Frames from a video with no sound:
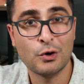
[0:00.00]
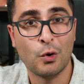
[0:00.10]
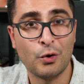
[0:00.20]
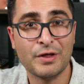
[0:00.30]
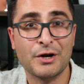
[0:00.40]

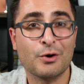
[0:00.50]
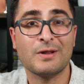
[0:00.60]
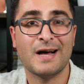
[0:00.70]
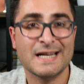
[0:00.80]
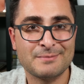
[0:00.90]
goal that your
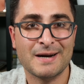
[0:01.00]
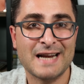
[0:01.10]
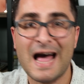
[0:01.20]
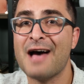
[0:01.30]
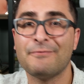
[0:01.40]
clients might
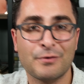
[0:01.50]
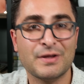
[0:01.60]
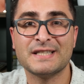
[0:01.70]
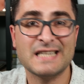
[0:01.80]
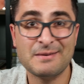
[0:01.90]
have for
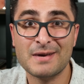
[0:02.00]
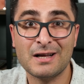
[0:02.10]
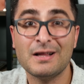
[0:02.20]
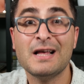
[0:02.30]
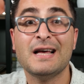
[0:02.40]
this
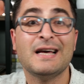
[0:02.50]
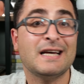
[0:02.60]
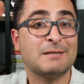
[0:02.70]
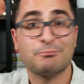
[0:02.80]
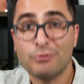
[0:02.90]
email
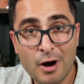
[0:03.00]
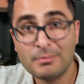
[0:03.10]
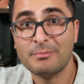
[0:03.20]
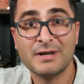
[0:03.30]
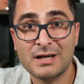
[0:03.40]
is
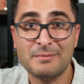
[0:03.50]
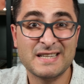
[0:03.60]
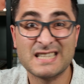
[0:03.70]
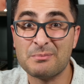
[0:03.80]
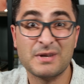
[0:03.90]
probably going to be
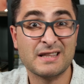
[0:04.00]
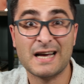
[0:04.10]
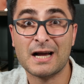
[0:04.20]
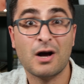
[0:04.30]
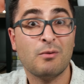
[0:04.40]
something
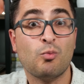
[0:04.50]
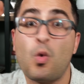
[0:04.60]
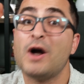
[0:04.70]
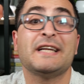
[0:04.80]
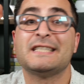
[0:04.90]
like
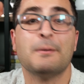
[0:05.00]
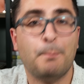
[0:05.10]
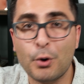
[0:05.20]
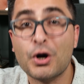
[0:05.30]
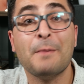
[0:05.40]
wanting to
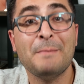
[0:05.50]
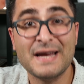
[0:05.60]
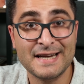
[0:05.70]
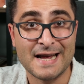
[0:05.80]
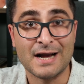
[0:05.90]
book a
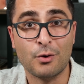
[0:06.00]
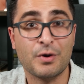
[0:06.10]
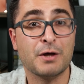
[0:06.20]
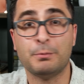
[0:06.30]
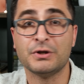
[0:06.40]
meeting with
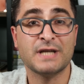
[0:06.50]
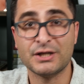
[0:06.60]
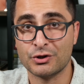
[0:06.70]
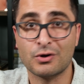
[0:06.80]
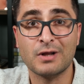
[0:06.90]
a
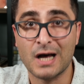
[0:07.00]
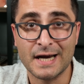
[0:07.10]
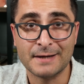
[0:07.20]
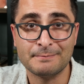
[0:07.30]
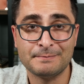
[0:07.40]
potential
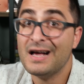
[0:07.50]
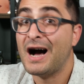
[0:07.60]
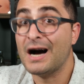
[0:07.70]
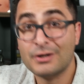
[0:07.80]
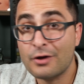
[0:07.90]
client.
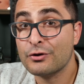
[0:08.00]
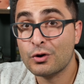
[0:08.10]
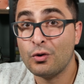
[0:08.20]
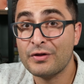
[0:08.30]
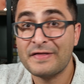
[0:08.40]
Another
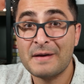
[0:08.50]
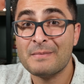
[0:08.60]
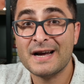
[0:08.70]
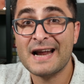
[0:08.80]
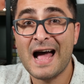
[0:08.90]
goal that they
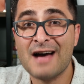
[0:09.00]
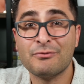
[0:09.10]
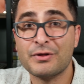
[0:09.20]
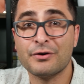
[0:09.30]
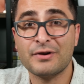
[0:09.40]
might have
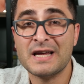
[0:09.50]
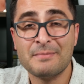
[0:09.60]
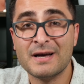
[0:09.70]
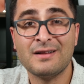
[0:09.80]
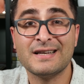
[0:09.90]
with your
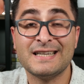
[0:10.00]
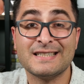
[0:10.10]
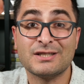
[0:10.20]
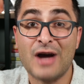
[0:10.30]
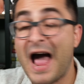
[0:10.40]
email
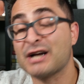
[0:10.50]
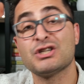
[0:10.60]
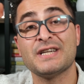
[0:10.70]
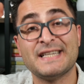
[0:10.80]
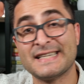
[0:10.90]
is to
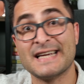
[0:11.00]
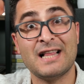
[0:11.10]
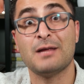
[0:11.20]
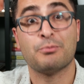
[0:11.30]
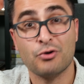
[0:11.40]
actually
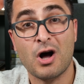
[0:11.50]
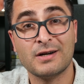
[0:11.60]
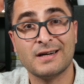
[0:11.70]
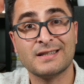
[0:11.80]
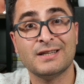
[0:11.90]
sell a
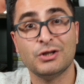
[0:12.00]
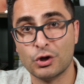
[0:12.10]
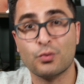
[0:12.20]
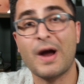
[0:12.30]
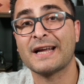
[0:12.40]
product
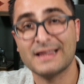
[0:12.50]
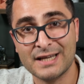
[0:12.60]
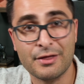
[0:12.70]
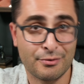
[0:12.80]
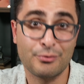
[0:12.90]
directly
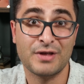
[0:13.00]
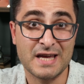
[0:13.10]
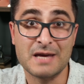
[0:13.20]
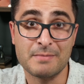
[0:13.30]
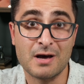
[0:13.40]
through the
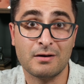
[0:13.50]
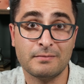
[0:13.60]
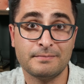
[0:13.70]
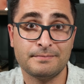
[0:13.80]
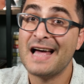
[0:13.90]
email.
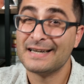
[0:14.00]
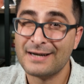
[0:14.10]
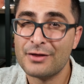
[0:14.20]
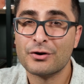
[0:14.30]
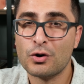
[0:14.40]
And
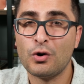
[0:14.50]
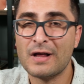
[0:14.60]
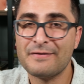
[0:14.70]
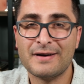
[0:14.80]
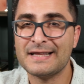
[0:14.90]
another goal
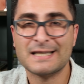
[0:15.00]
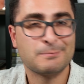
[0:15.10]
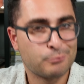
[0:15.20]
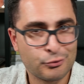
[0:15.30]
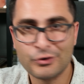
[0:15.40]
I find that's
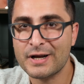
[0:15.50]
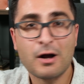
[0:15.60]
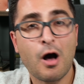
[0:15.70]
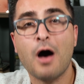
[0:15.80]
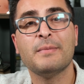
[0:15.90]
pretty
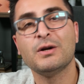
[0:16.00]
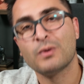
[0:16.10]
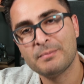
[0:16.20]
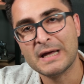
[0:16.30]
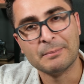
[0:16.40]
common
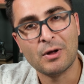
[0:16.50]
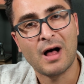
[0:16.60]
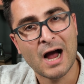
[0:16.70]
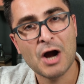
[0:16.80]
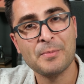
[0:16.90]
when people
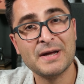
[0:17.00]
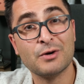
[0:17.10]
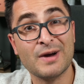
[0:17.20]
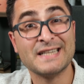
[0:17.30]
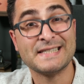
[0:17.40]
hire me to
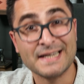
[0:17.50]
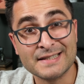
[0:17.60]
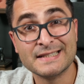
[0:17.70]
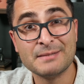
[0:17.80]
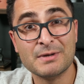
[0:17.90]
write
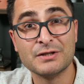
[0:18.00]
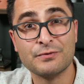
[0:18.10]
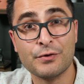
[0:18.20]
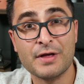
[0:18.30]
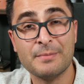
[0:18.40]
sales emails
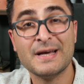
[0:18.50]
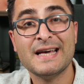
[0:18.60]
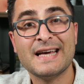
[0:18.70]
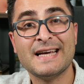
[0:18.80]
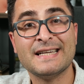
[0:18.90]
for them
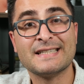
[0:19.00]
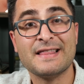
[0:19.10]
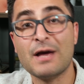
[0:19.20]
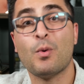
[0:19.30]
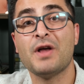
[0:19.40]
is
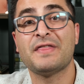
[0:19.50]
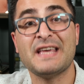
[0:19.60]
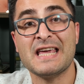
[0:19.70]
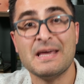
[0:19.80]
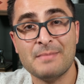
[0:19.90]
they want the
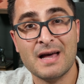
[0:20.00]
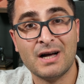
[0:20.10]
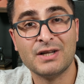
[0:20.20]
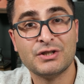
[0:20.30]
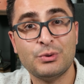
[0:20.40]

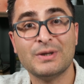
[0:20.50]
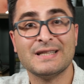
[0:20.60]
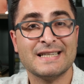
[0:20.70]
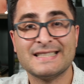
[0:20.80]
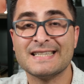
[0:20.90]
email to
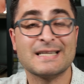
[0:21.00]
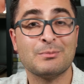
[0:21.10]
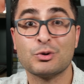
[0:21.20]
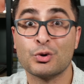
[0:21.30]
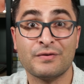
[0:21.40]
elicit some
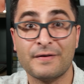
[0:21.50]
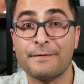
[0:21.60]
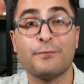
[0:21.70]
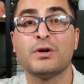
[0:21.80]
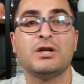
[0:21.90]
sort of a
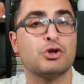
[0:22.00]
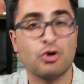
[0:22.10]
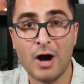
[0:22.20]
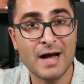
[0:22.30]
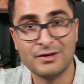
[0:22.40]
free
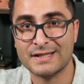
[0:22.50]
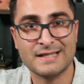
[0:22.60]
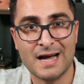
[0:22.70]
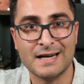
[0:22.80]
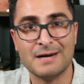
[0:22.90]
trial
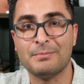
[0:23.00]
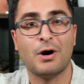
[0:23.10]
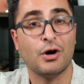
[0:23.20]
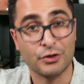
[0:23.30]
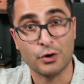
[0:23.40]
sign up
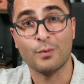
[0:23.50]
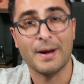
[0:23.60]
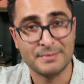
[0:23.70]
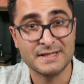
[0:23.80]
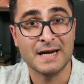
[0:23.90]
on their
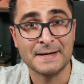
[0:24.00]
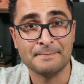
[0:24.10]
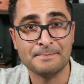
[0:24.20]
website.